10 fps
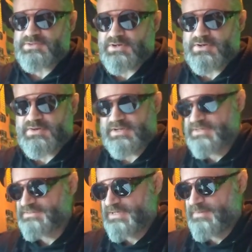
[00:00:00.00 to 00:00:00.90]
that there
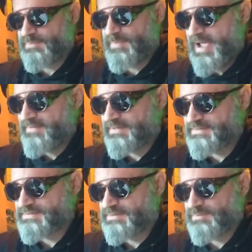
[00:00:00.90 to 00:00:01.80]
is a
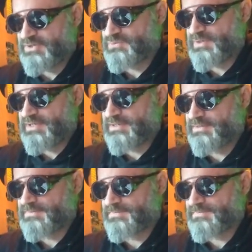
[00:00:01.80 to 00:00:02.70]
balance between